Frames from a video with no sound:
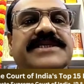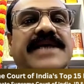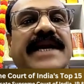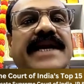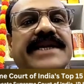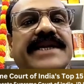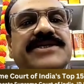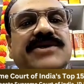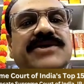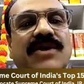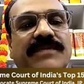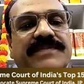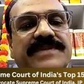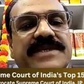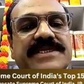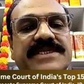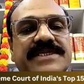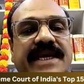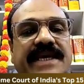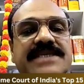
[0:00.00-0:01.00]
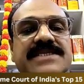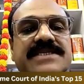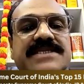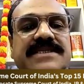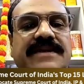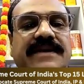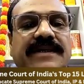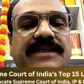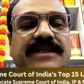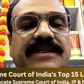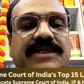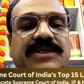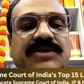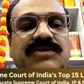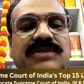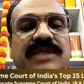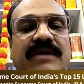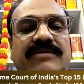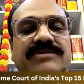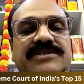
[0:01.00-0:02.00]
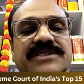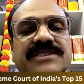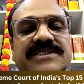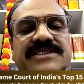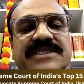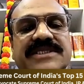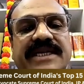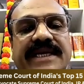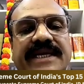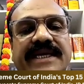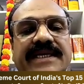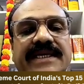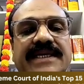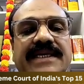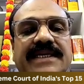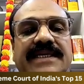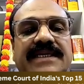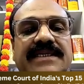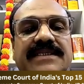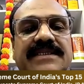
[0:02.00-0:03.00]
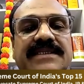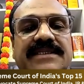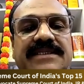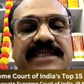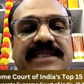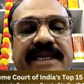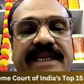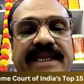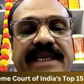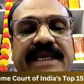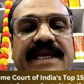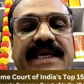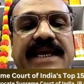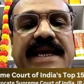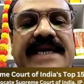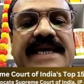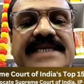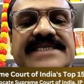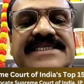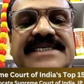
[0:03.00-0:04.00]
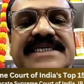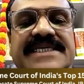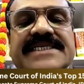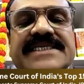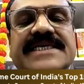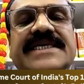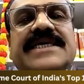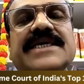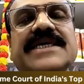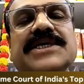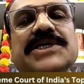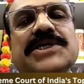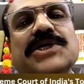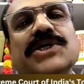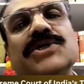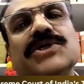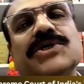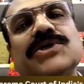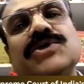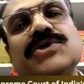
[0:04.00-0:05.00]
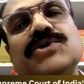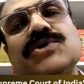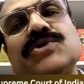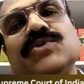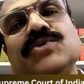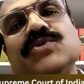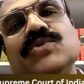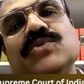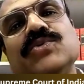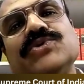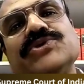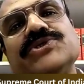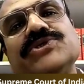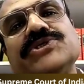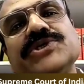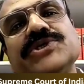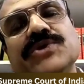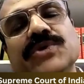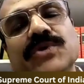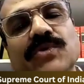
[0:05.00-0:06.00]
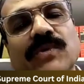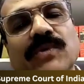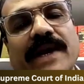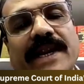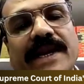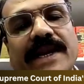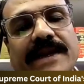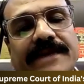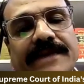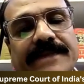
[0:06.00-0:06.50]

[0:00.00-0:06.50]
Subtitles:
Citation of this case: 2003, 3 SCC 201.